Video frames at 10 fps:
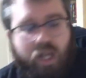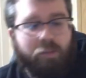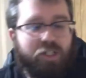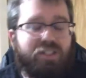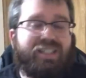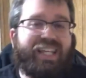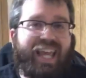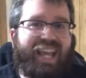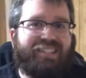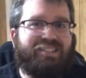But just in the
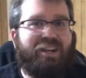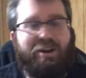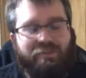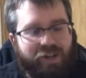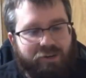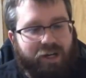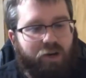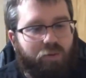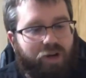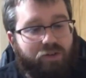case of internet
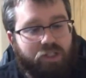or whatever,